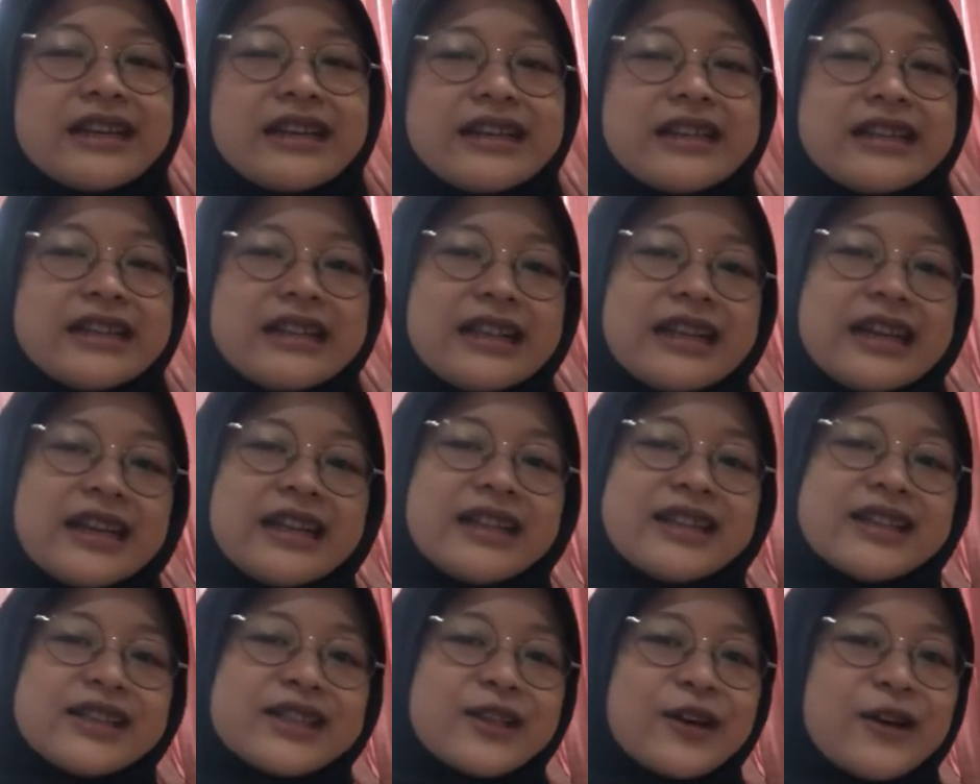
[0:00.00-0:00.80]
the
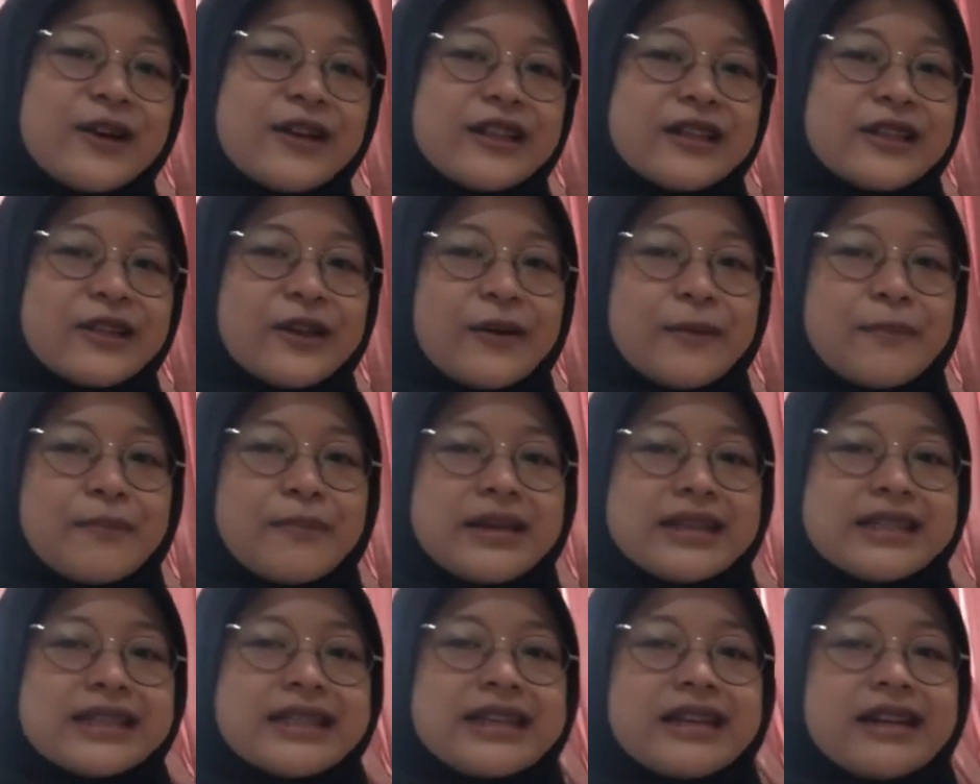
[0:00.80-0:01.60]
latest on
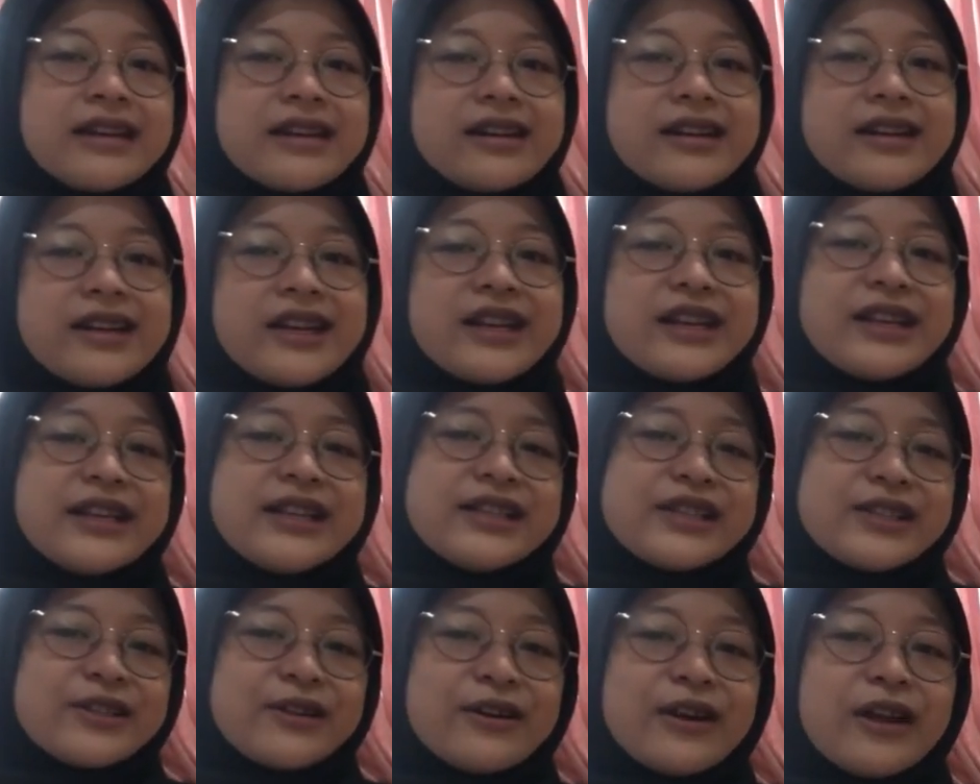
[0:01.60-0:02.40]
topics in learning the
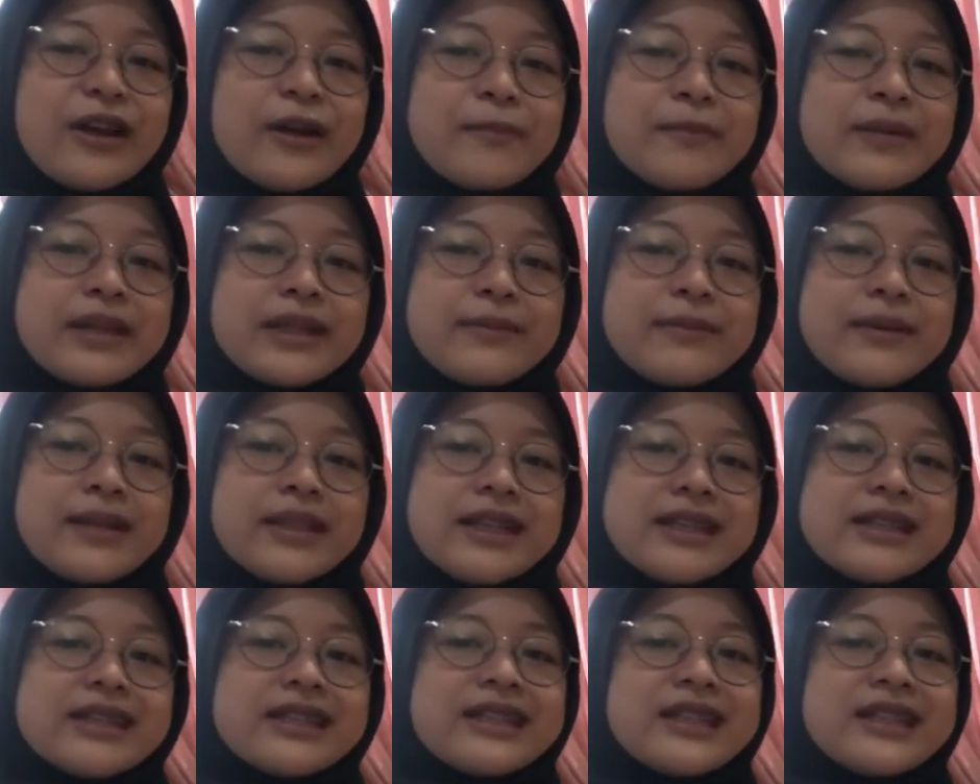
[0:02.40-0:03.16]
history of mathematics.